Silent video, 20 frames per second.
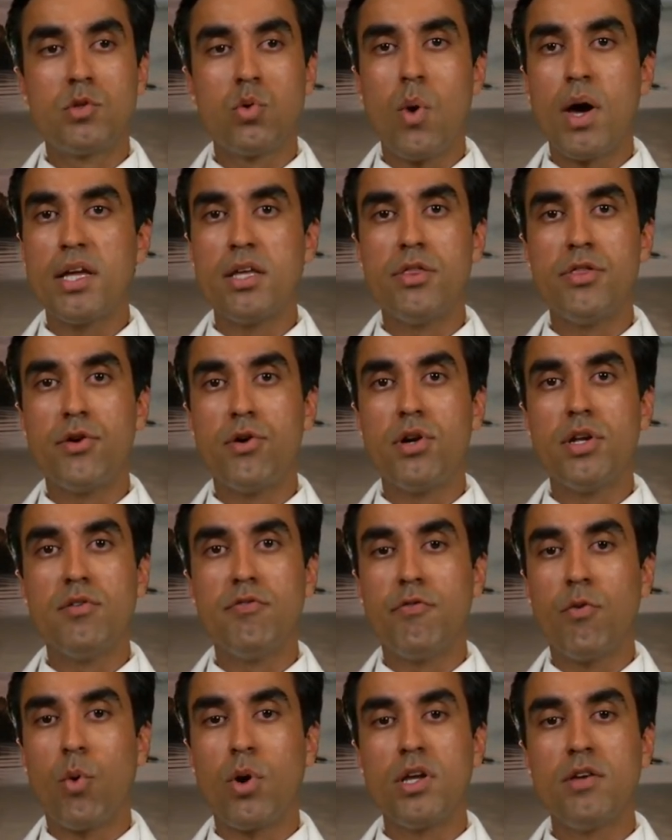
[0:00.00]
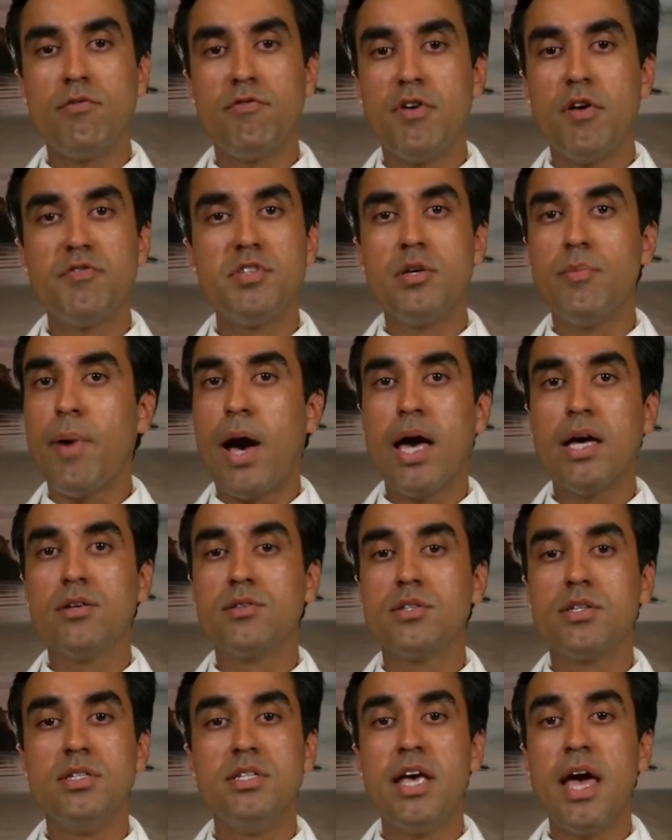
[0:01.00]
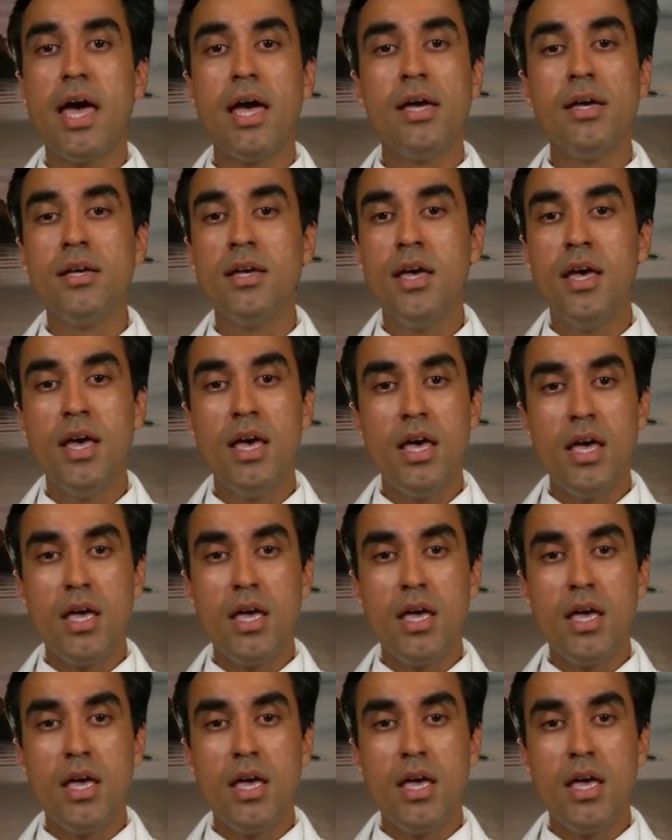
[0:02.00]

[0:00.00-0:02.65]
20, 30, 40, 50 miles a day,